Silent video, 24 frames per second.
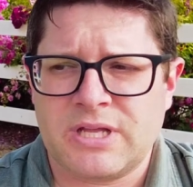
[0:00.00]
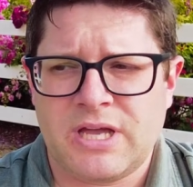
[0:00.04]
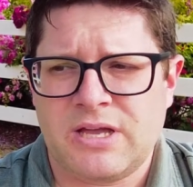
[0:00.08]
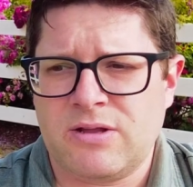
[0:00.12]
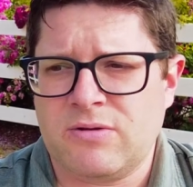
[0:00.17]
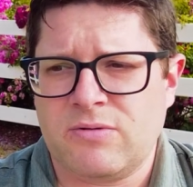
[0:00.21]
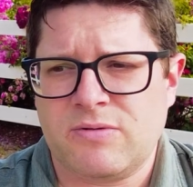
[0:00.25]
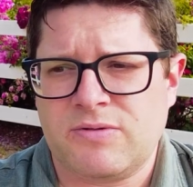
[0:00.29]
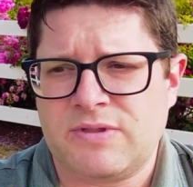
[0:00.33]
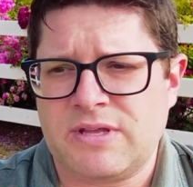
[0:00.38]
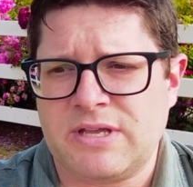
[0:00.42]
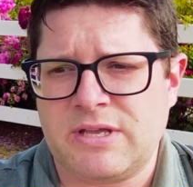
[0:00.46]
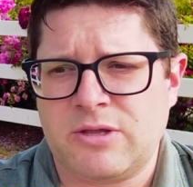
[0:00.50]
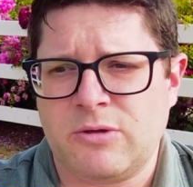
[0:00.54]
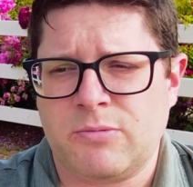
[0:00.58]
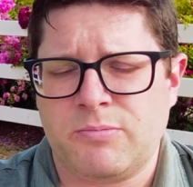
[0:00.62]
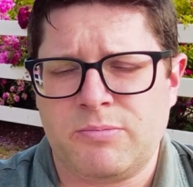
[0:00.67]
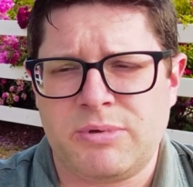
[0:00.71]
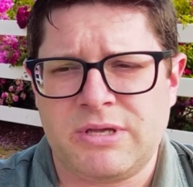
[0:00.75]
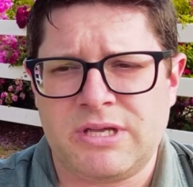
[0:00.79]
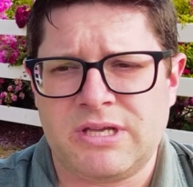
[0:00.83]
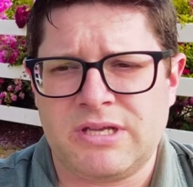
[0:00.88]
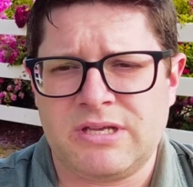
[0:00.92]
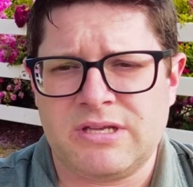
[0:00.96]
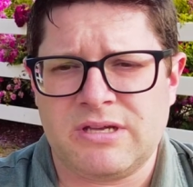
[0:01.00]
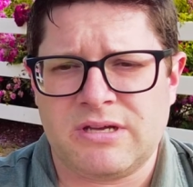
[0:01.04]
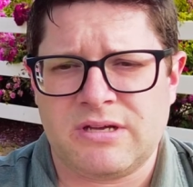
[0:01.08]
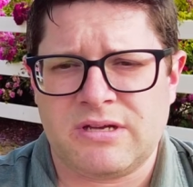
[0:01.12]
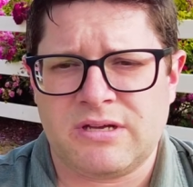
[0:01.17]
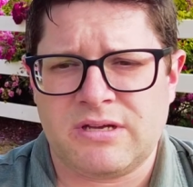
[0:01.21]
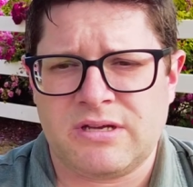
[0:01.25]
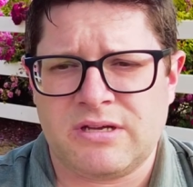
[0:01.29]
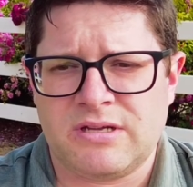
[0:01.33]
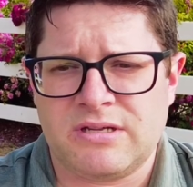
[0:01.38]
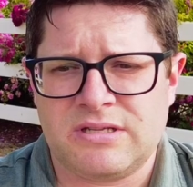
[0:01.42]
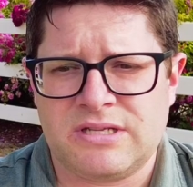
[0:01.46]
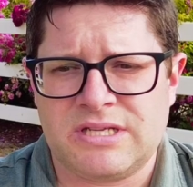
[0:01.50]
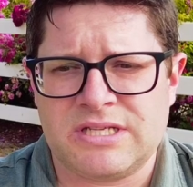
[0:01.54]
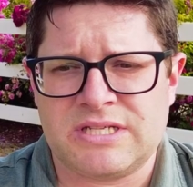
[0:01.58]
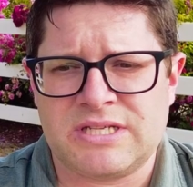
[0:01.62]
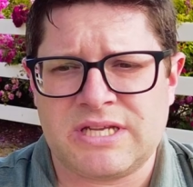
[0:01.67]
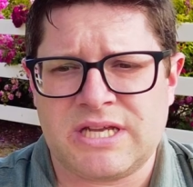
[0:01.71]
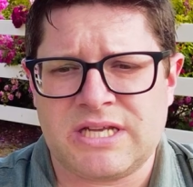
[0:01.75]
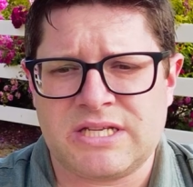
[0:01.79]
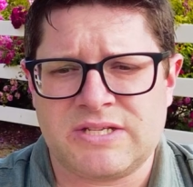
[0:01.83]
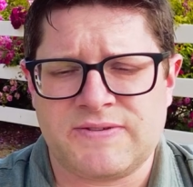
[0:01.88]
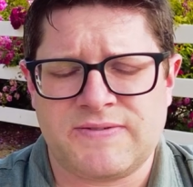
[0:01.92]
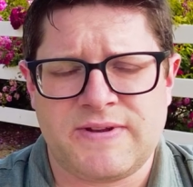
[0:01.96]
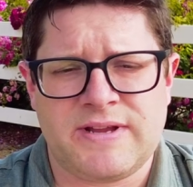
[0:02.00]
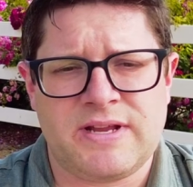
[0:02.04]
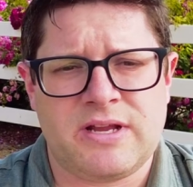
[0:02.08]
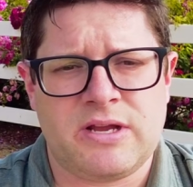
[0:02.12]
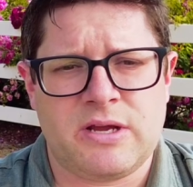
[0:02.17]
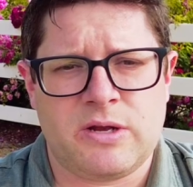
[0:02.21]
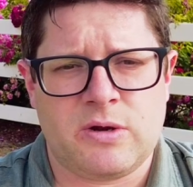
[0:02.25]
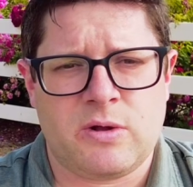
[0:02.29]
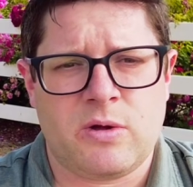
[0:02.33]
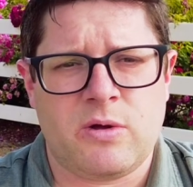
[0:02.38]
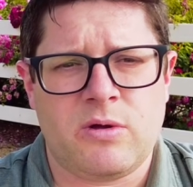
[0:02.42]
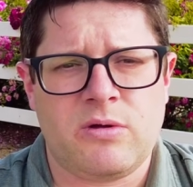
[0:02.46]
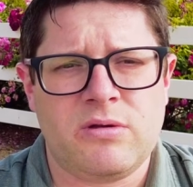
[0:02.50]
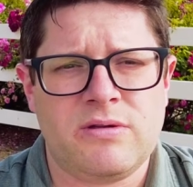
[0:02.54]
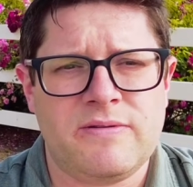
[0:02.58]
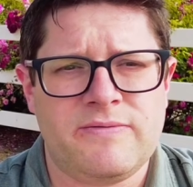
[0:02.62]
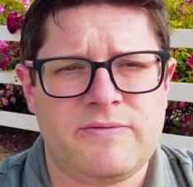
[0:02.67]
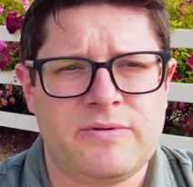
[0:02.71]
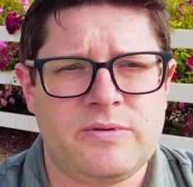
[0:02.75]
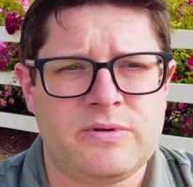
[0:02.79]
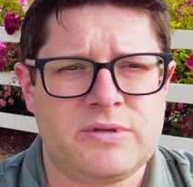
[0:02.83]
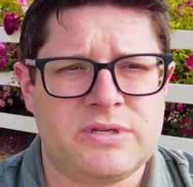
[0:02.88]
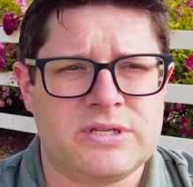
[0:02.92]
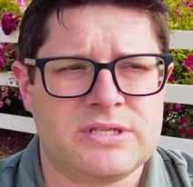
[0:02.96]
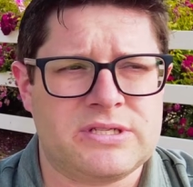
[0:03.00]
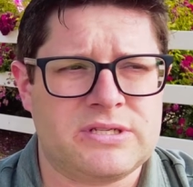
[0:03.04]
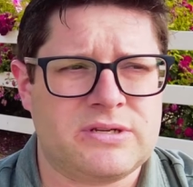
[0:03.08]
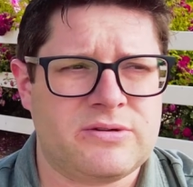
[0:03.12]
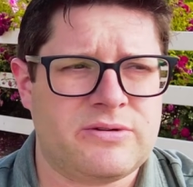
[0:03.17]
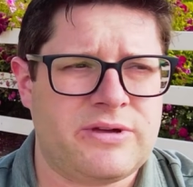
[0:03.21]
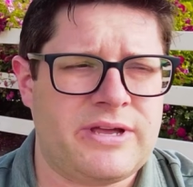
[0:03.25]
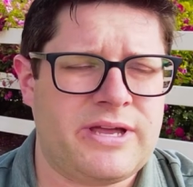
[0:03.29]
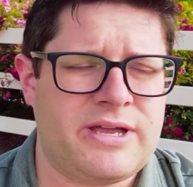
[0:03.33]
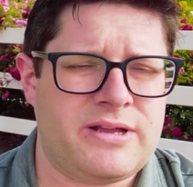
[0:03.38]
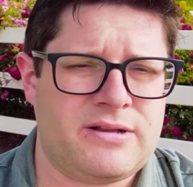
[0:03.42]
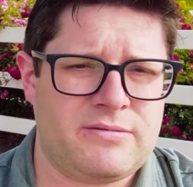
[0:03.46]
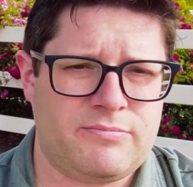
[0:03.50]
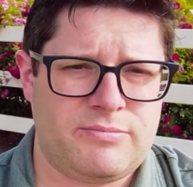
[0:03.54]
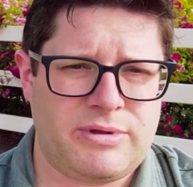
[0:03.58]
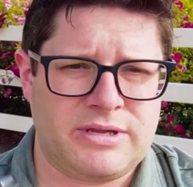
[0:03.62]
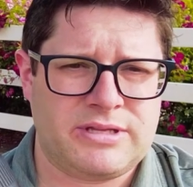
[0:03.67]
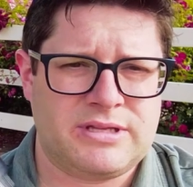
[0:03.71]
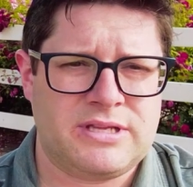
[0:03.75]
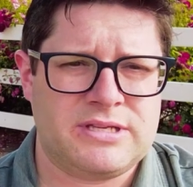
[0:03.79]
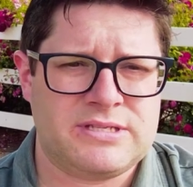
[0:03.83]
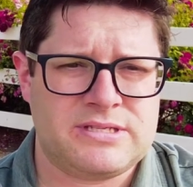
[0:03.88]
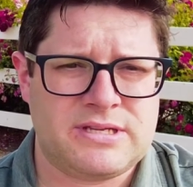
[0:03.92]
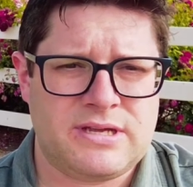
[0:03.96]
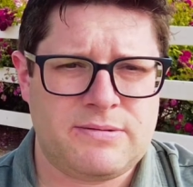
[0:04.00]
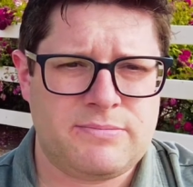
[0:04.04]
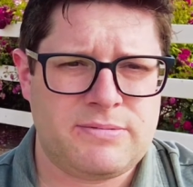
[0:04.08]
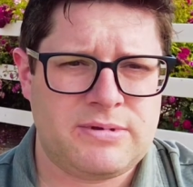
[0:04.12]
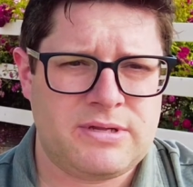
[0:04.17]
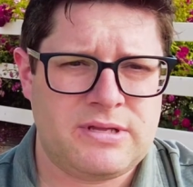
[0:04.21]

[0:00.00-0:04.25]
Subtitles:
I don't think you'll be dissatisfied at all if you just go ahead and pick this up.